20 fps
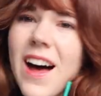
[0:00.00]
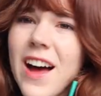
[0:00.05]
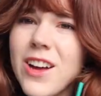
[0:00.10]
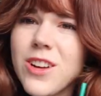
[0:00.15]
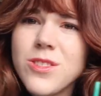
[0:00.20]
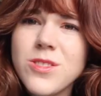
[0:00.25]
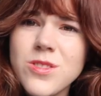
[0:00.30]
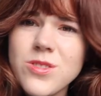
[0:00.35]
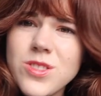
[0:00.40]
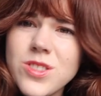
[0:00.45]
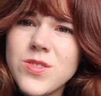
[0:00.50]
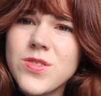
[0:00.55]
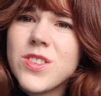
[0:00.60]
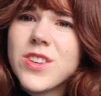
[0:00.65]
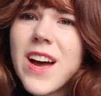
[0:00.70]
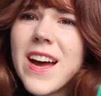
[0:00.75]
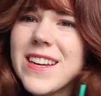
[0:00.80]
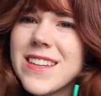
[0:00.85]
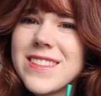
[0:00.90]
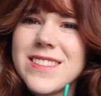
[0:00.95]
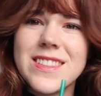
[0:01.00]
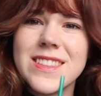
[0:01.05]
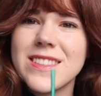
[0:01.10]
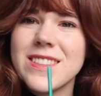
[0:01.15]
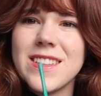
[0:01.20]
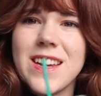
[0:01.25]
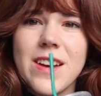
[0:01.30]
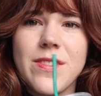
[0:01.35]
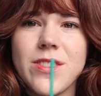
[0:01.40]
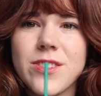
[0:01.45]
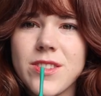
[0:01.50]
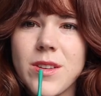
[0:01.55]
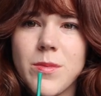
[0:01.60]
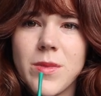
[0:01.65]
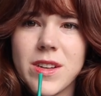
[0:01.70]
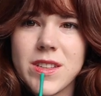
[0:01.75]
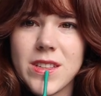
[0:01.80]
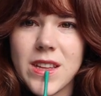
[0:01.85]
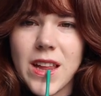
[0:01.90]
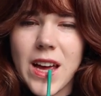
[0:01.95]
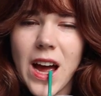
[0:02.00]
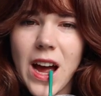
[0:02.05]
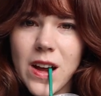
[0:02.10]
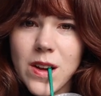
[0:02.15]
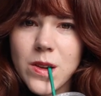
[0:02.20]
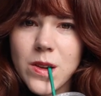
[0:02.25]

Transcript: I also just feel kind of sick today for some reason. Like,